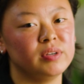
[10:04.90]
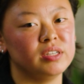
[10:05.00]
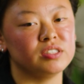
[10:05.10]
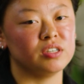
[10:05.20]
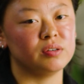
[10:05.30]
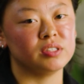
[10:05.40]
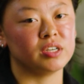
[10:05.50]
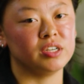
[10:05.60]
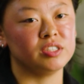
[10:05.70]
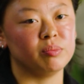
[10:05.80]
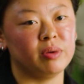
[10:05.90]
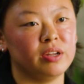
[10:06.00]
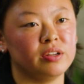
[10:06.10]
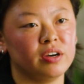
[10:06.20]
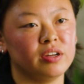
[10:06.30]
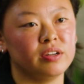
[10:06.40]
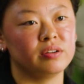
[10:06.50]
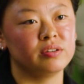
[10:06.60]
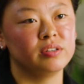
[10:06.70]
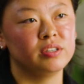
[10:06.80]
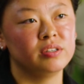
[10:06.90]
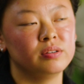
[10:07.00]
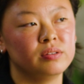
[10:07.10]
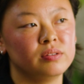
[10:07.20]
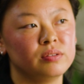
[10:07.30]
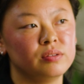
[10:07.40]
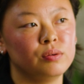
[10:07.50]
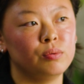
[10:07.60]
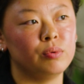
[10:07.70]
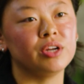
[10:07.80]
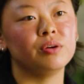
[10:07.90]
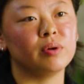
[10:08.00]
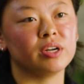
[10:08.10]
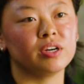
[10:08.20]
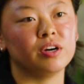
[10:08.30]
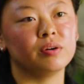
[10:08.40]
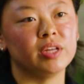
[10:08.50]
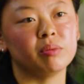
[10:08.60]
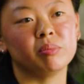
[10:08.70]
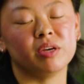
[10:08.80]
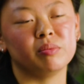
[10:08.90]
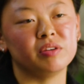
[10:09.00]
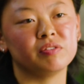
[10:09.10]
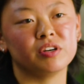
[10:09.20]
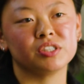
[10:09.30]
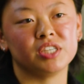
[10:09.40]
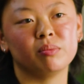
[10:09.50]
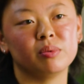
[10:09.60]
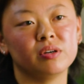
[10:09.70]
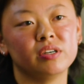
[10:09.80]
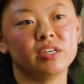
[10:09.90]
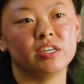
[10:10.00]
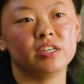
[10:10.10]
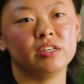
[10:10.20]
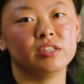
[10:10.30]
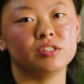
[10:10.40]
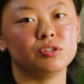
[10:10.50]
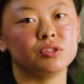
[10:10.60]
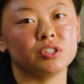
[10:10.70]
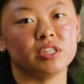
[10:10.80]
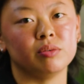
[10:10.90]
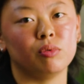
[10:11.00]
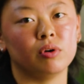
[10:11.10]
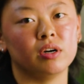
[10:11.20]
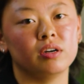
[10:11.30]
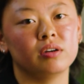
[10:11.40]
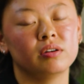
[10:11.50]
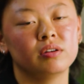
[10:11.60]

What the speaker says: And so it's going to depend on where you want to go. Like BME, for example, is usually more